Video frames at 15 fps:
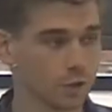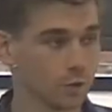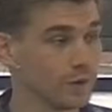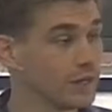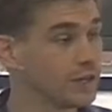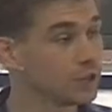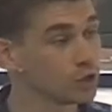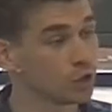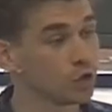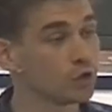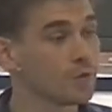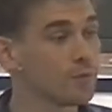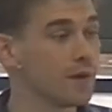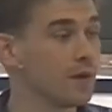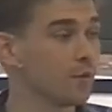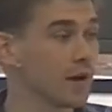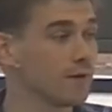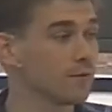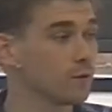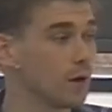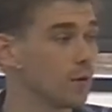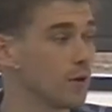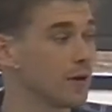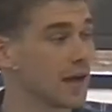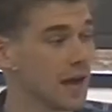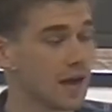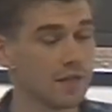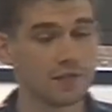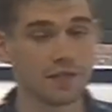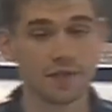We need to show them in whatever way we
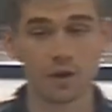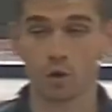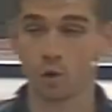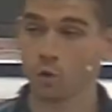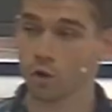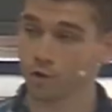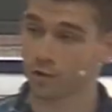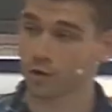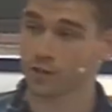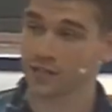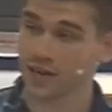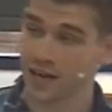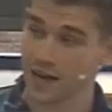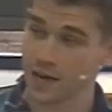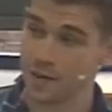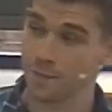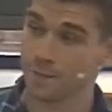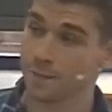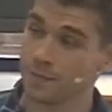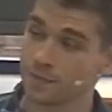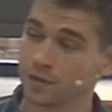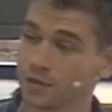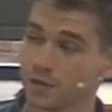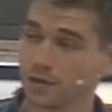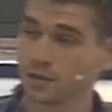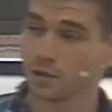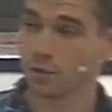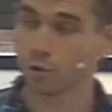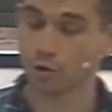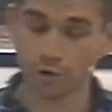can that they are worth our time,
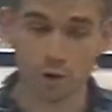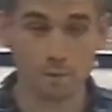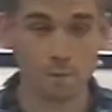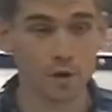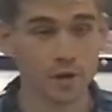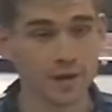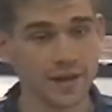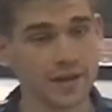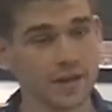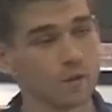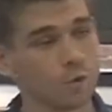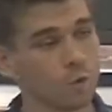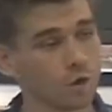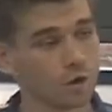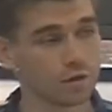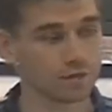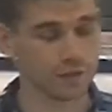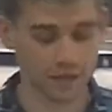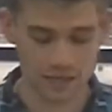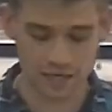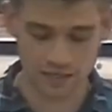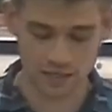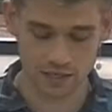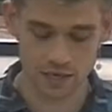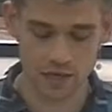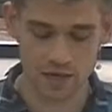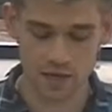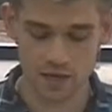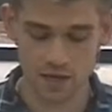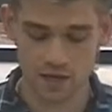worth our money, worth a
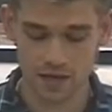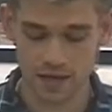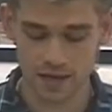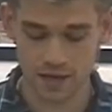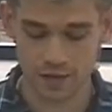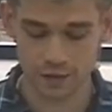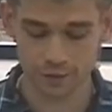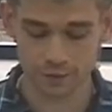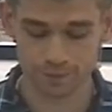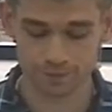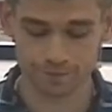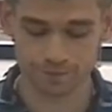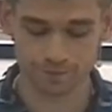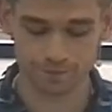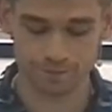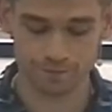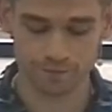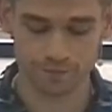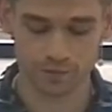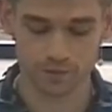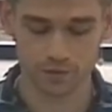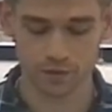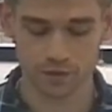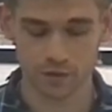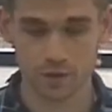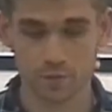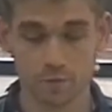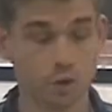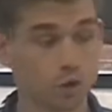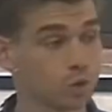listening ear,
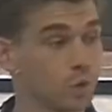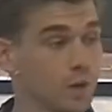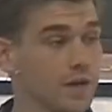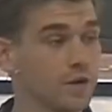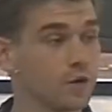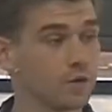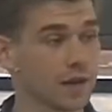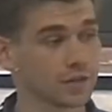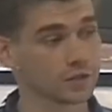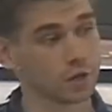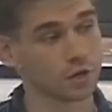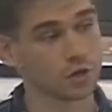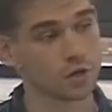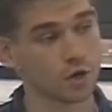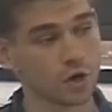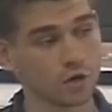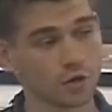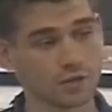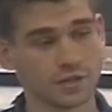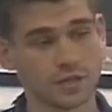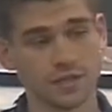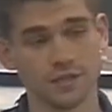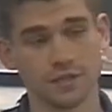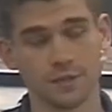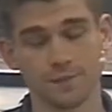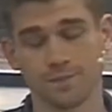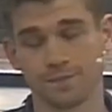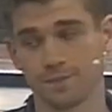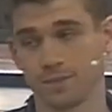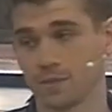because we know that's how God sees
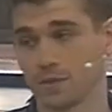them.